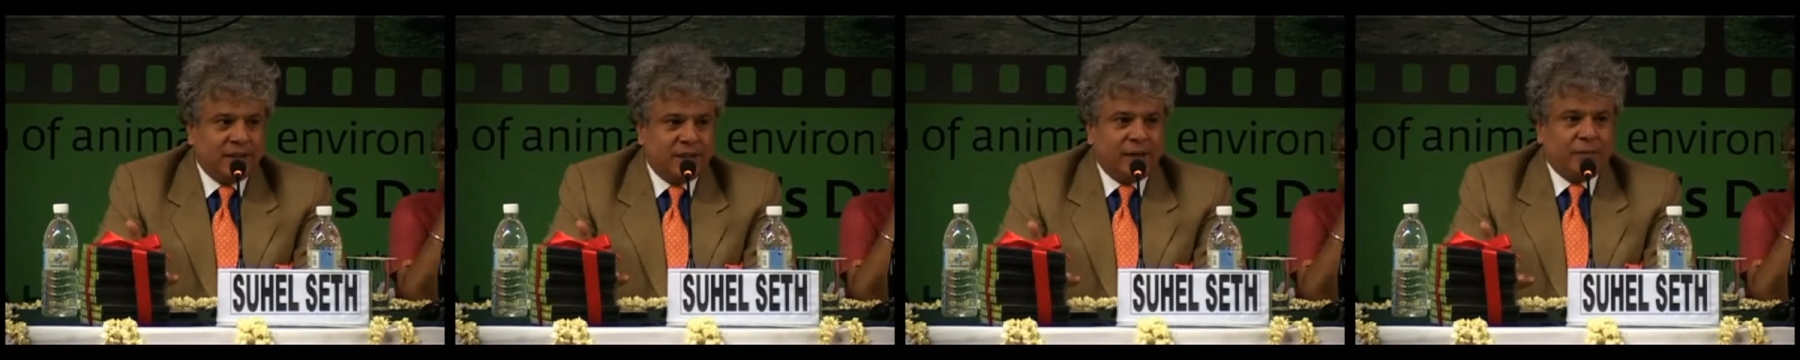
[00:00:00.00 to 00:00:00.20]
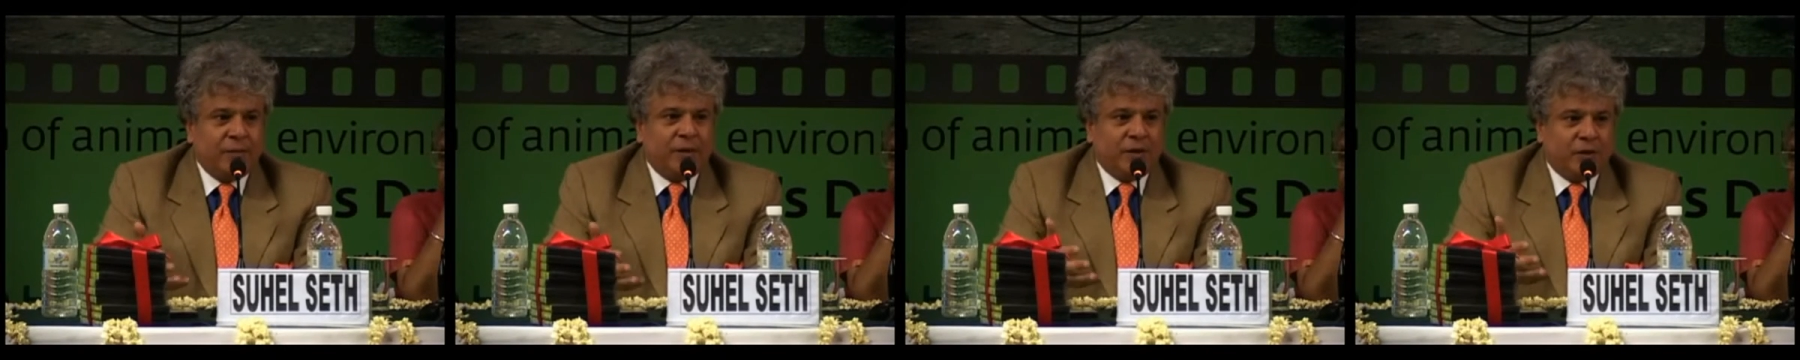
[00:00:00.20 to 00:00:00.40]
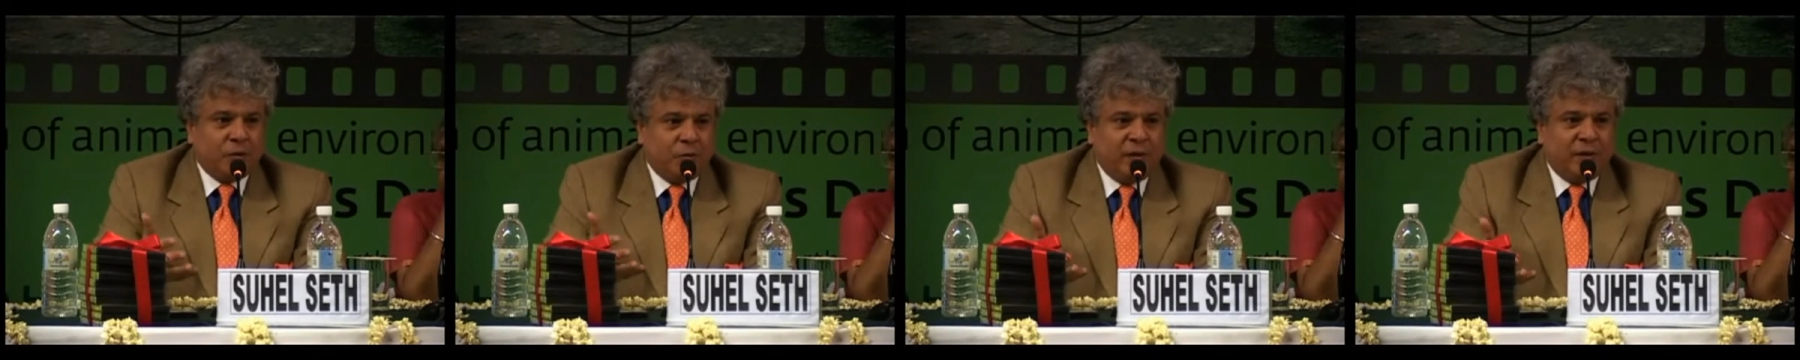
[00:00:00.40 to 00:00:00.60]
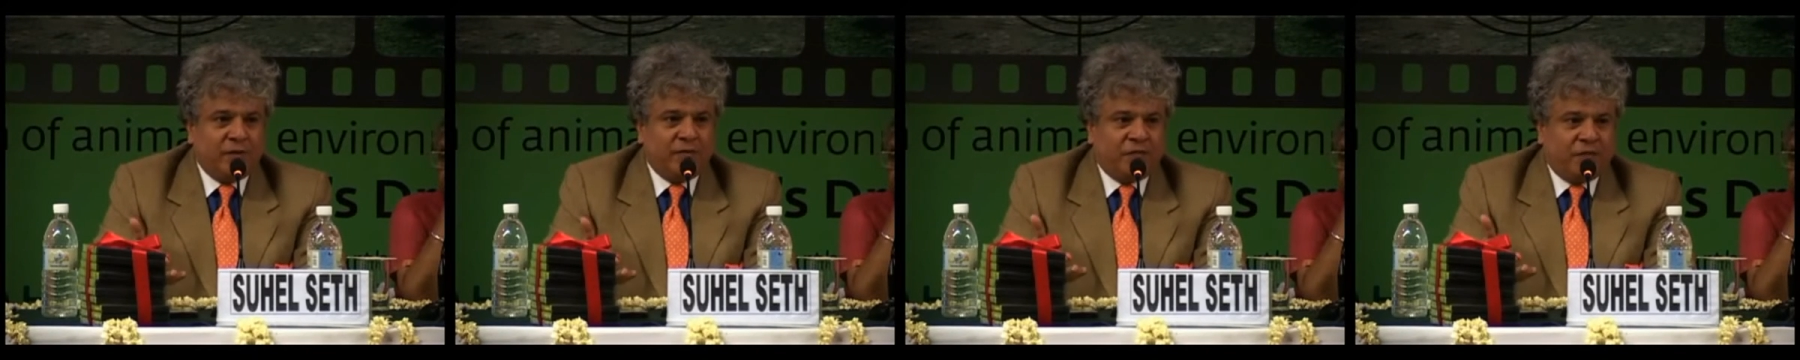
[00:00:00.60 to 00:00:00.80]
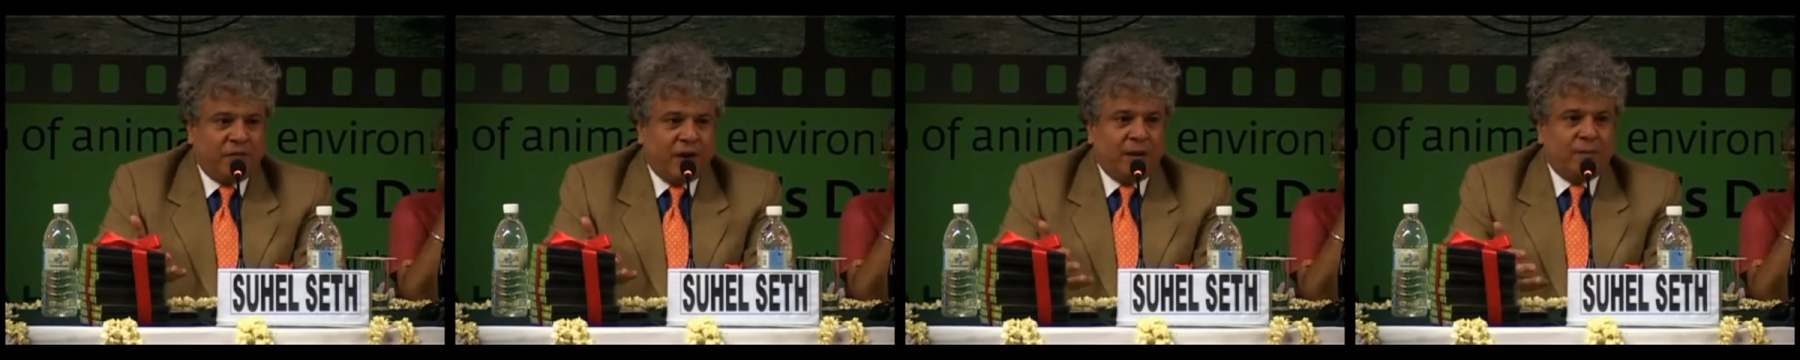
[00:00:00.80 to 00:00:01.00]
they will do it
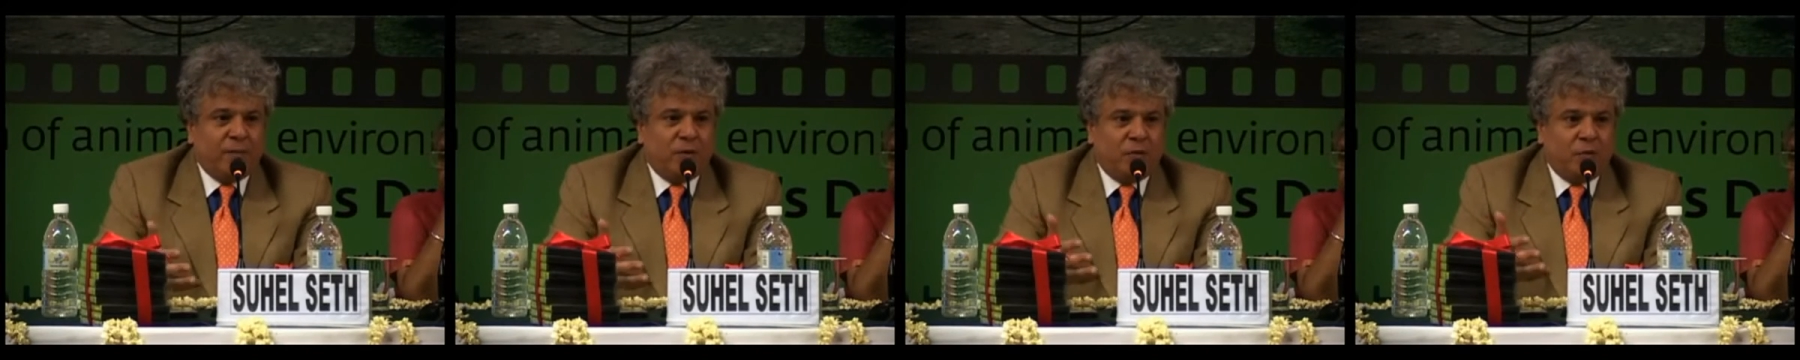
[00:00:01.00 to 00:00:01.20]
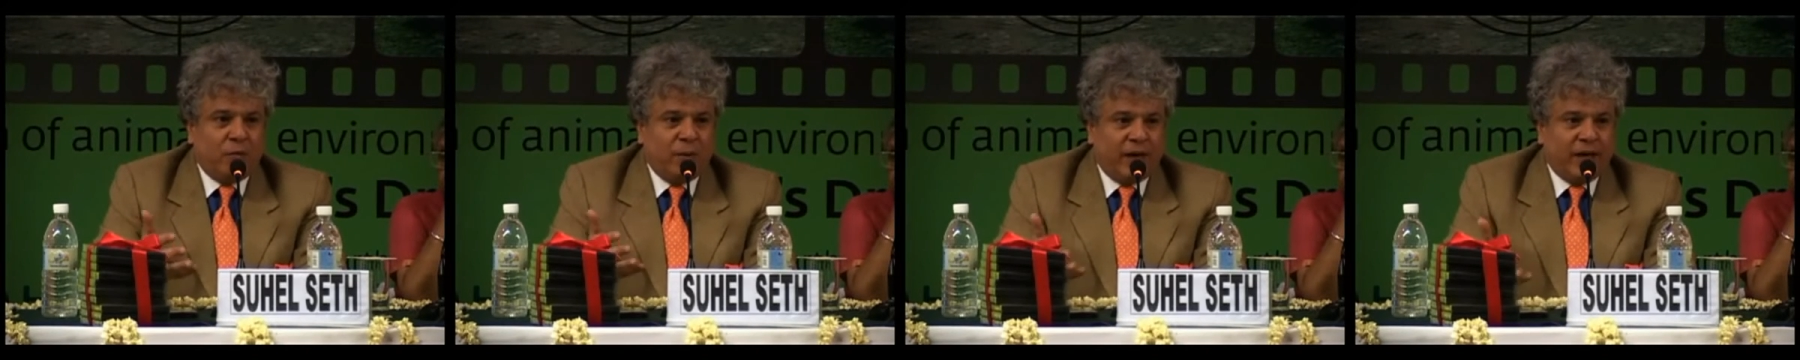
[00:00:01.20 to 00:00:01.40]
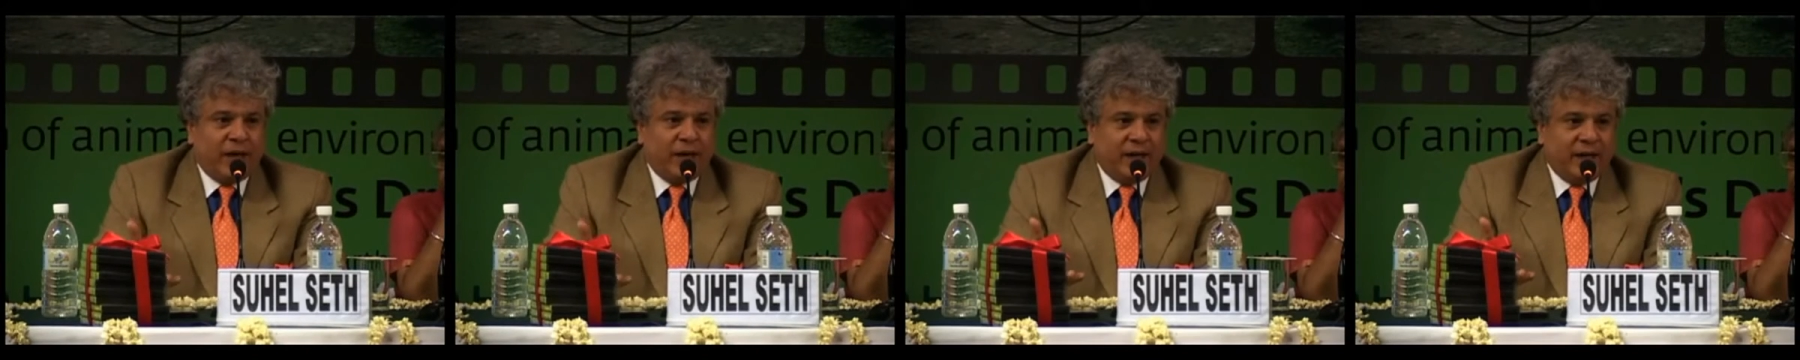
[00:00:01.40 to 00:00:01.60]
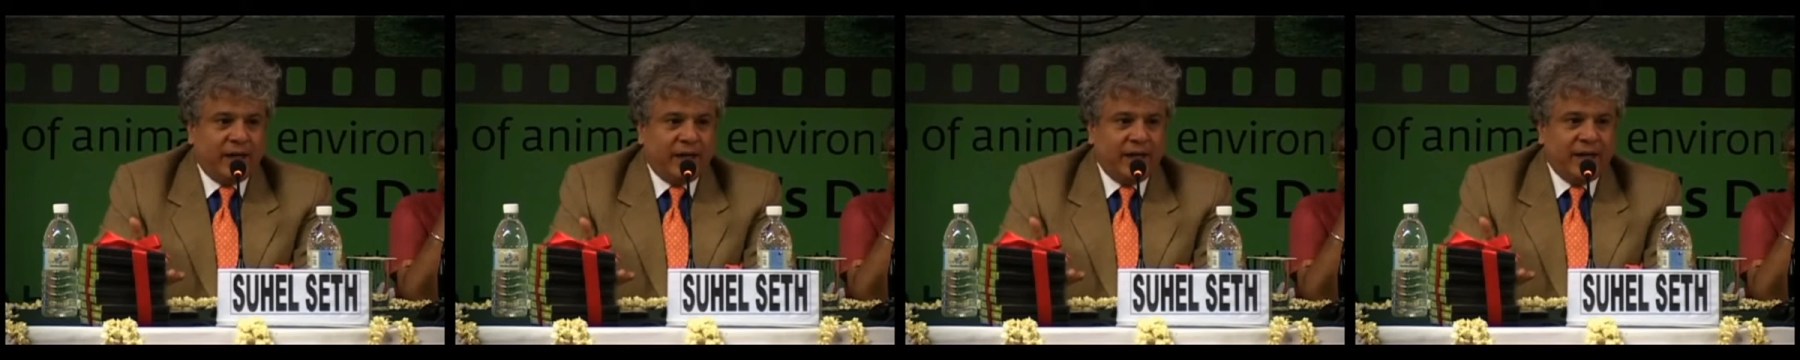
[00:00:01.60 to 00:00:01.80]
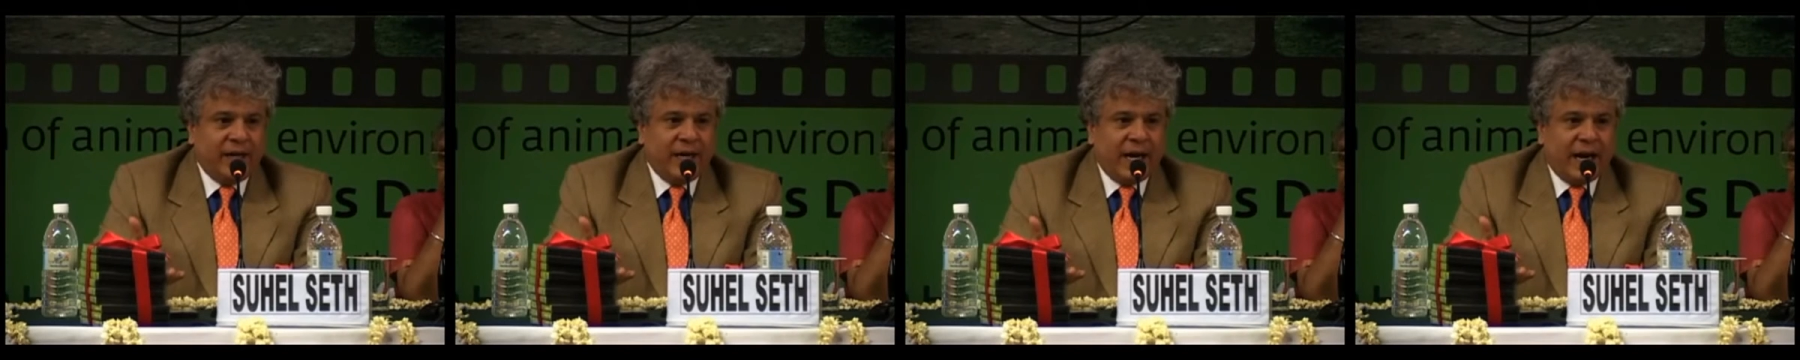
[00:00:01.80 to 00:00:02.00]
far more
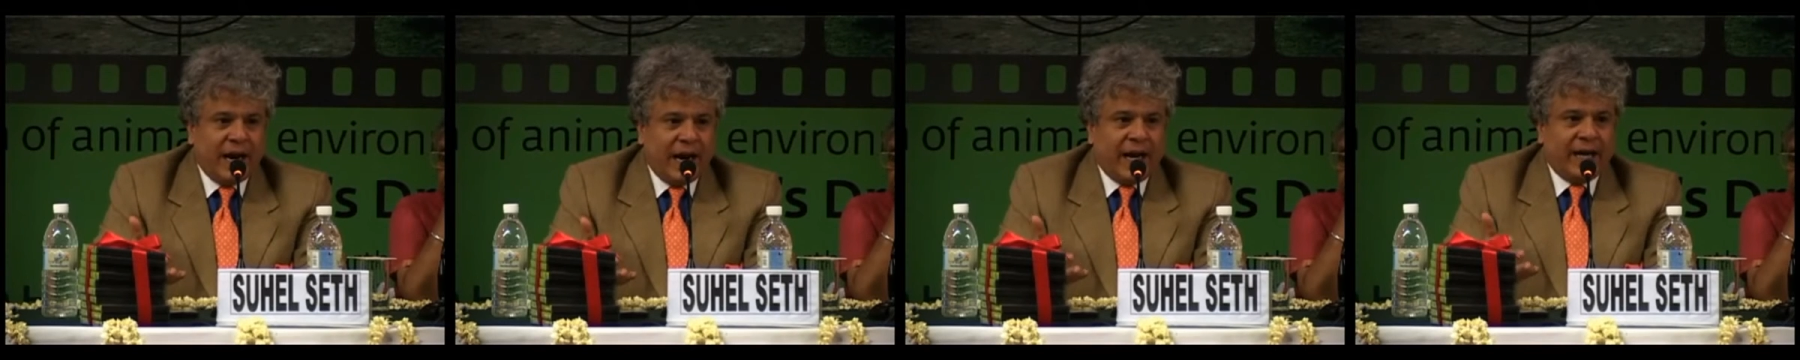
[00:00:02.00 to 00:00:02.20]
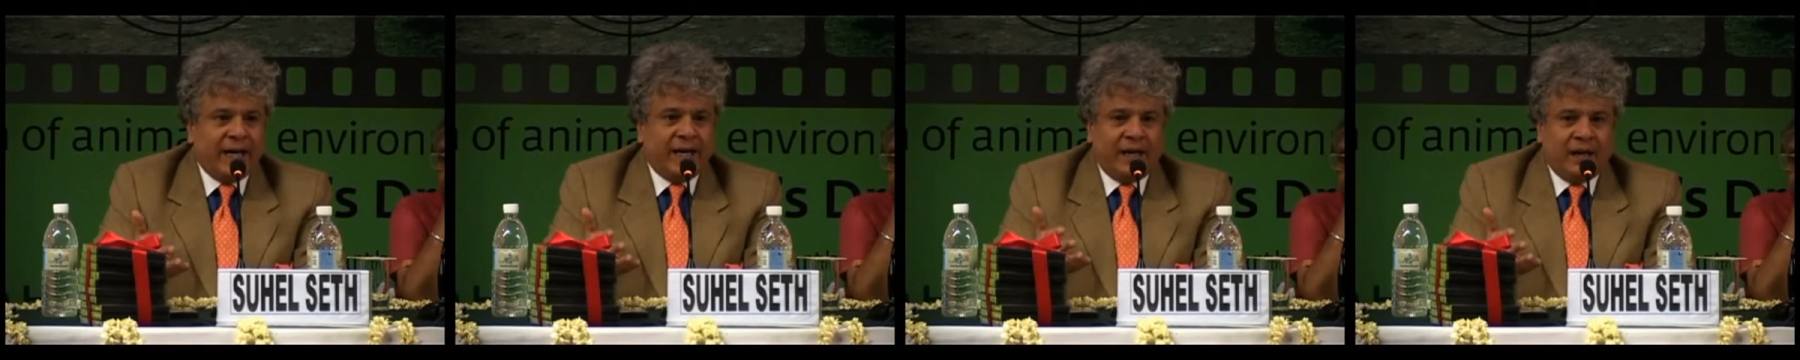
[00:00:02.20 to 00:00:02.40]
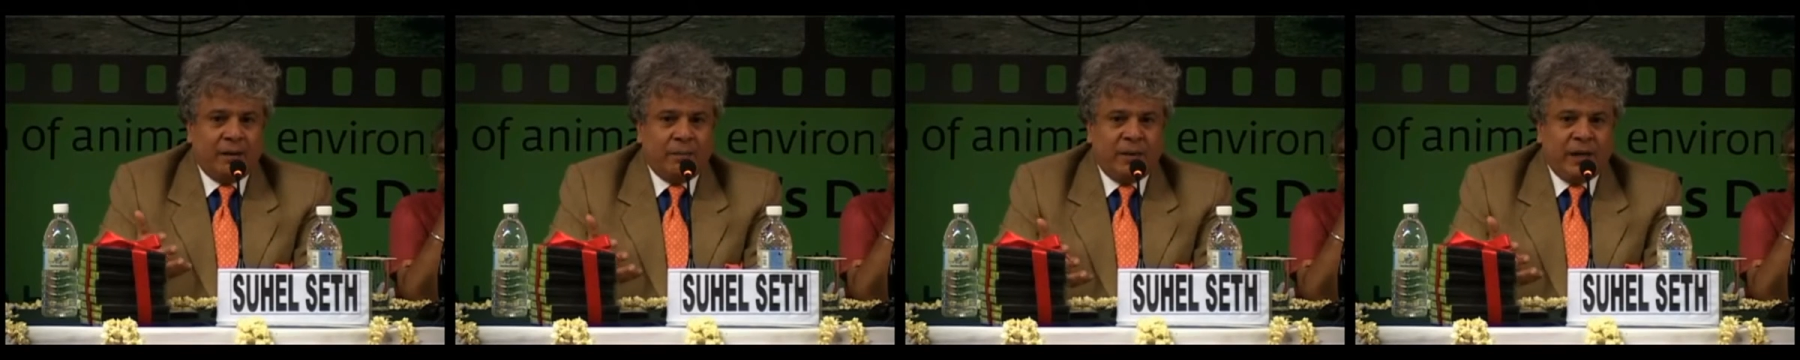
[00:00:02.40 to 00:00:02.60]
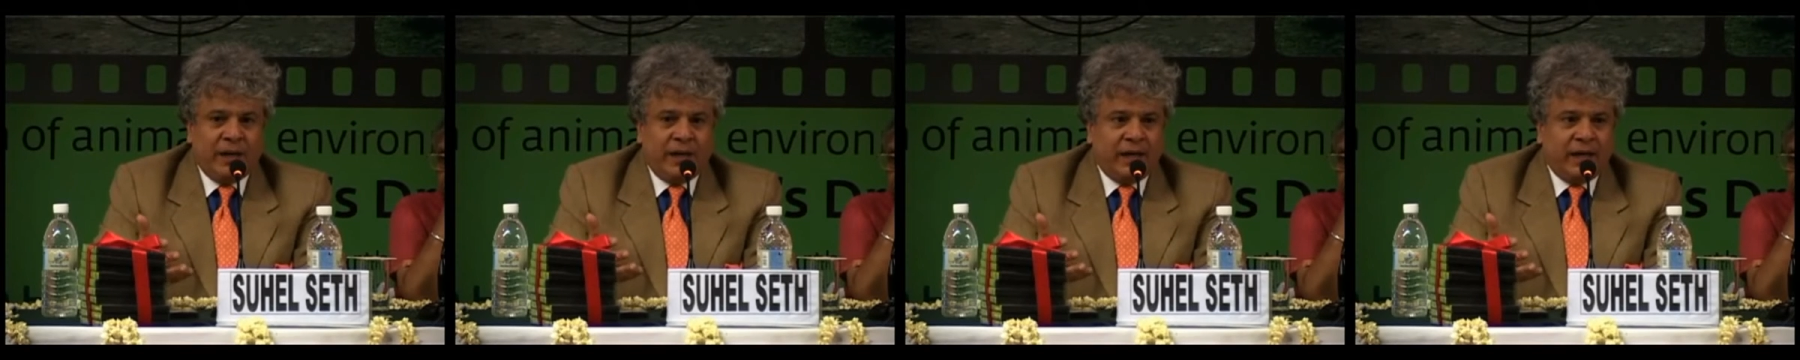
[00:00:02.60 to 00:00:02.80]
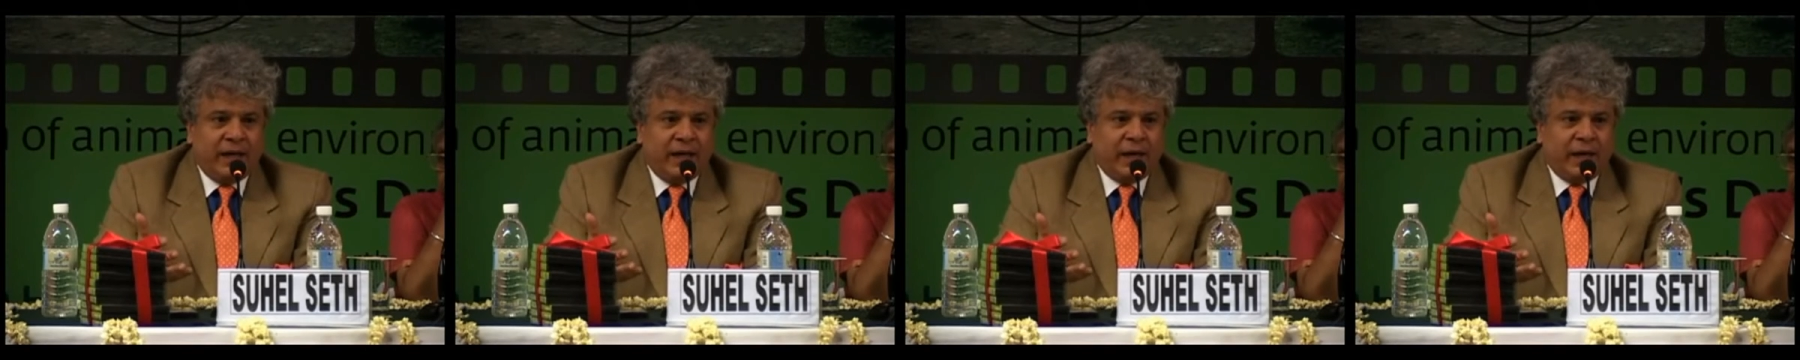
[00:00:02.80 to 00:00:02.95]
willingly and it'll be